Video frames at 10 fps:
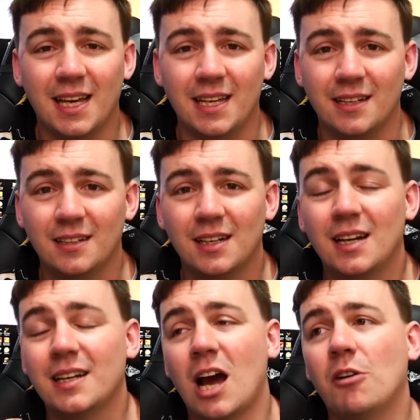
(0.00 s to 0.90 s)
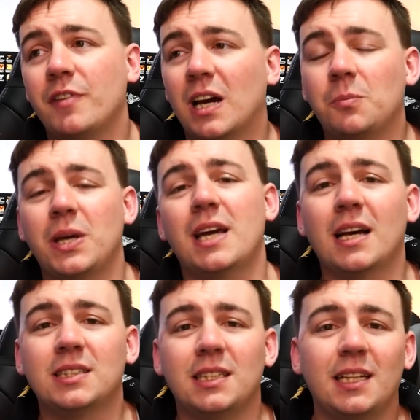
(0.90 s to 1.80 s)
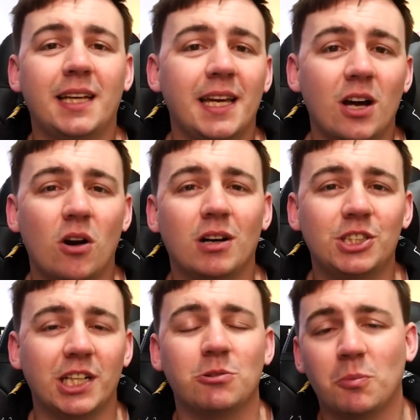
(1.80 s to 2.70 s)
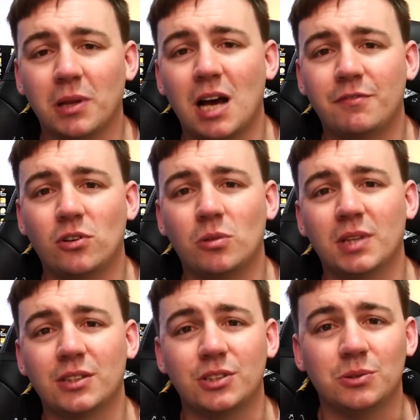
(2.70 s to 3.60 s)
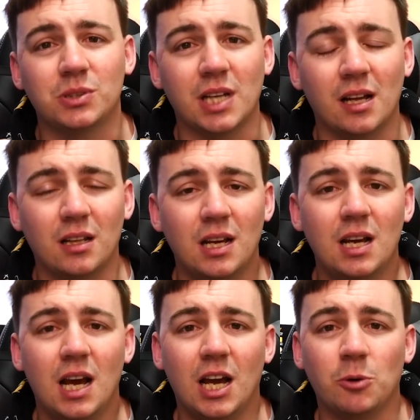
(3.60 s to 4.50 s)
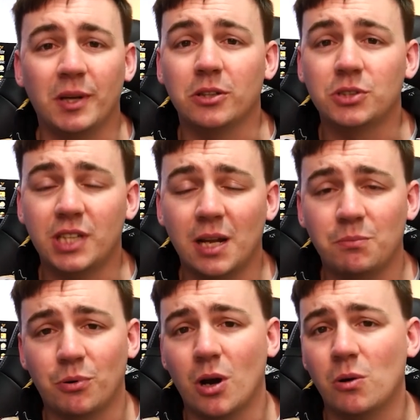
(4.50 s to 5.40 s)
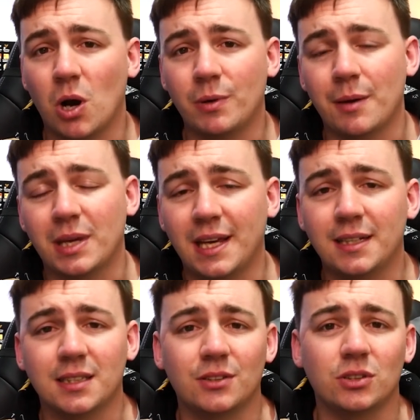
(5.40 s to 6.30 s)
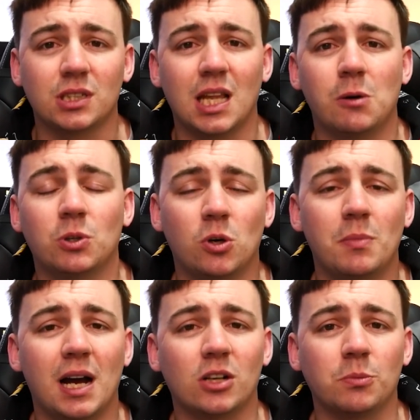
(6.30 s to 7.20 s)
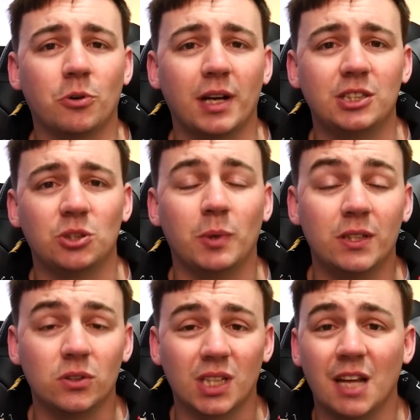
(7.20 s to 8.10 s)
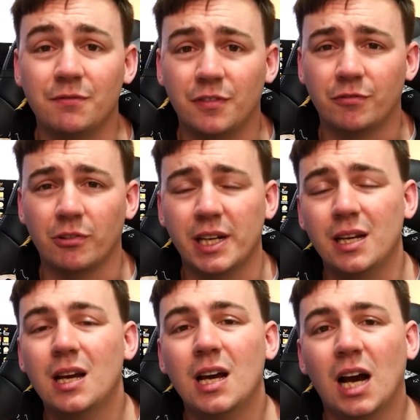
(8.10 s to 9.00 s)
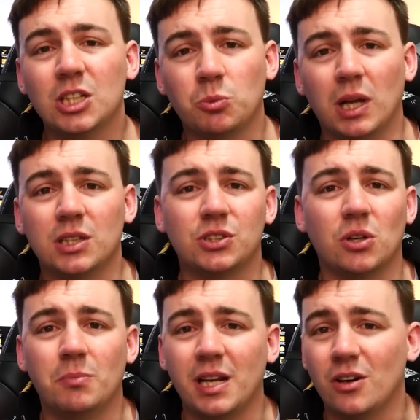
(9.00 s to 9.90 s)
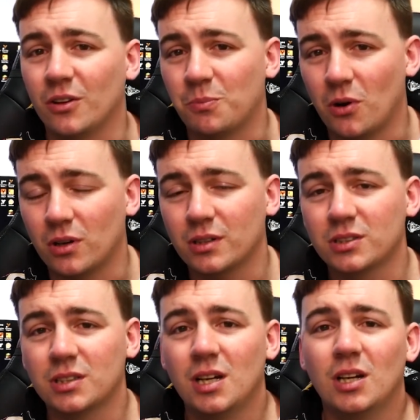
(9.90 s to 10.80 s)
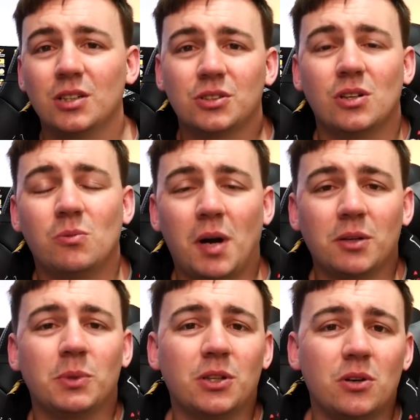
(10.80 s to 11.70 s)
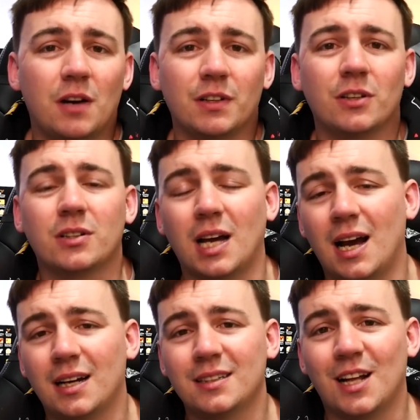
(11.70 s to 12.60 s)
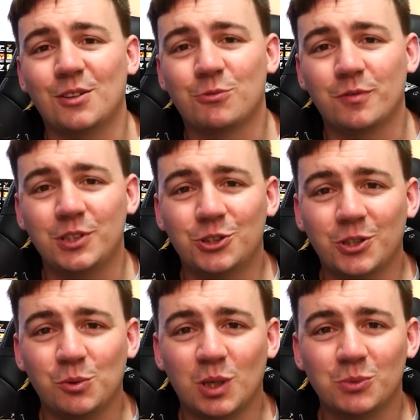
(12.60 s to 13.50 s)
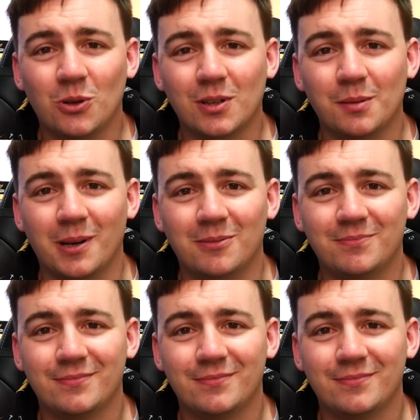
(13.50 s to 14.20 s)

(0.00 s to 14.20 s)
Key. Now, VIP SCD Key are a genuine platform that do sell uh, Windows 10 Pro OEM keys that does allow an automatic upgrade to Windows 11 for free, as well as so many other products. So why don't we go have a look and I'll roughly show you what I'm talking about.